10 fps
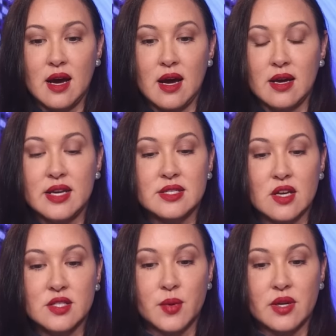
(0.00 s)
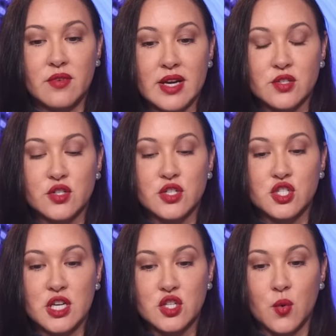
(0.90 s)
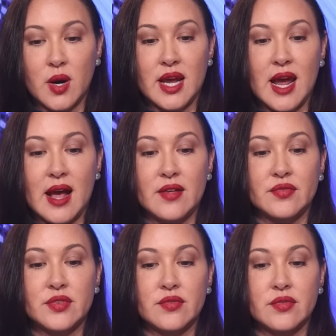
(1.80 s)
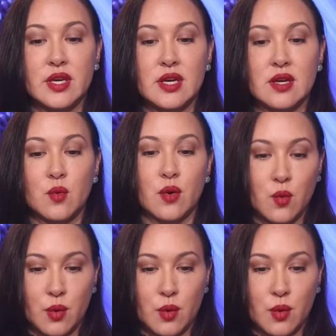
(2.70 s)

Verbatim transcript: Uh, he's also an advisor to G20 and the or,